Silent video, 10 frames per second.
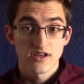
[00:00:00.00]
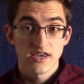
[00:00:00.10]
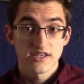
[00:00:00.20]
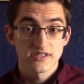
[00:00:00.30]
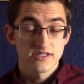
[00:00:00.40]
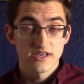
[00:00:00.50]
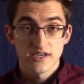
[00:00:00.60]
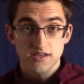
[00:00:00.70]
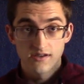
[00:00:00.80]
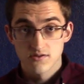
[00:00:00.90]
and
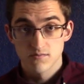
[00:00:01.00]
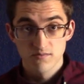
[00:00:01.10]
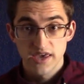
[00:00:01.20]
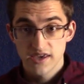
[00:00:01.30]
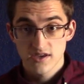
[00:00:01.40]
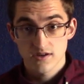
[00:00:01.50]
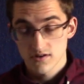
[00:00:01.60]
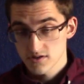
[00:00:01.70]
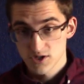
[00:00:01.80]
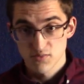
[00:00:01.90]
they make
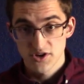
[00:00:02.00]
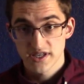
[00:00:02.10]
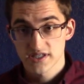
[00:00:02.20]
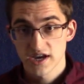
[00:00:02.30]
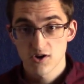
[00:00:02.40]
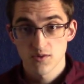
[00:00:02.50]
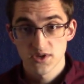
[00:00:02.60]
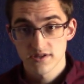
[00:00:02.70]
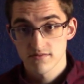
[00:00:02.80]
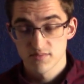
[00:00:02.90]
to bring it to Arobynn,